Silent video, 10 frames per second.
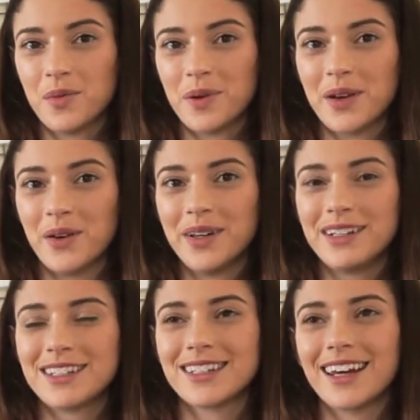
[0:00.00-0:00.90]
to be
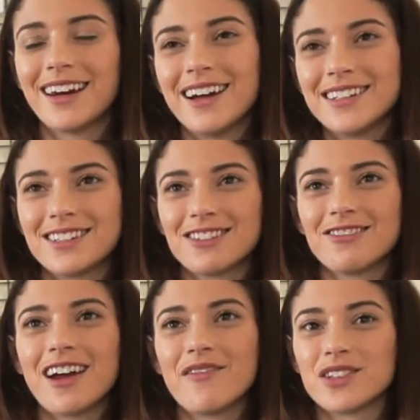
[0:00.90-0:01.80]
honest and I
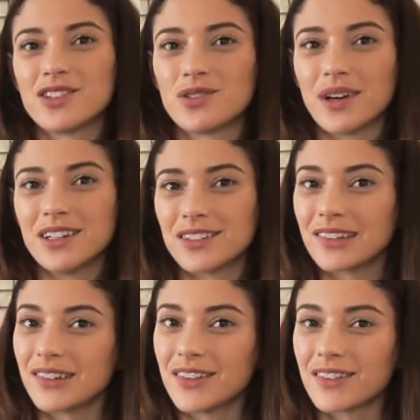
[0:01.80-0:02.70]
still have a sweet
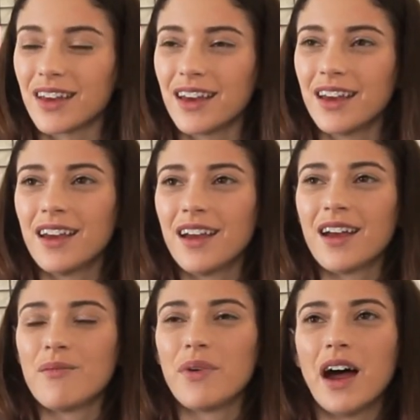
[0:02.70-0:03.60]
tooth
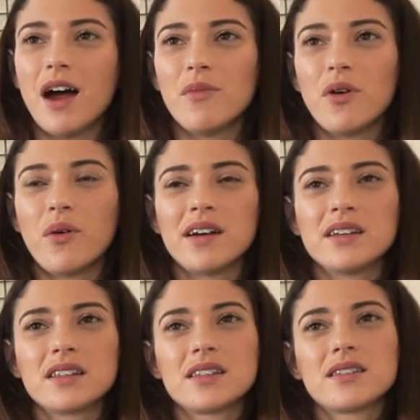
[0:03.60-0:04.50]
but I'm
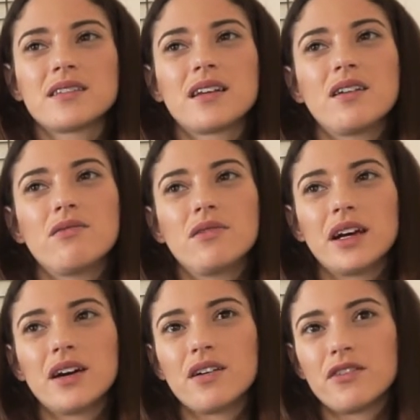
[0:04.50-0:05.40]
always
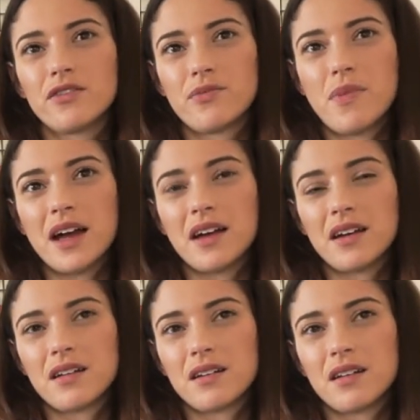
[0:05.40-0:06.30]
aware of
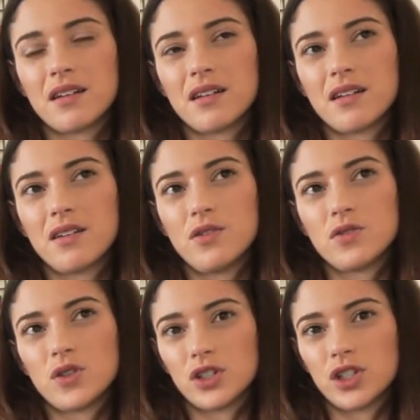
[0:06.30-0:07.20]
my
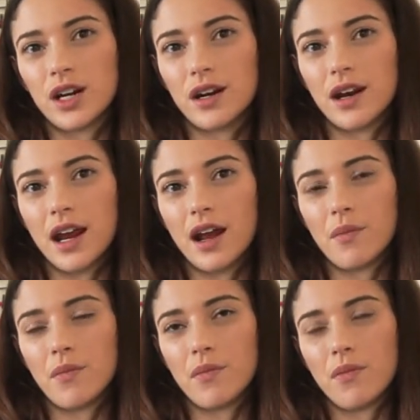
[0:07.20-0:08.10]
nutrition and
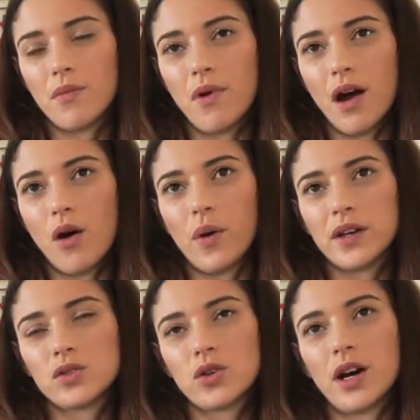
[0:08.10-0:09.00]
I'm
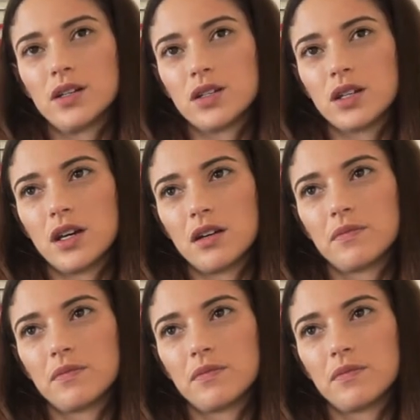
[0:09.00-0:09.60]
always trying to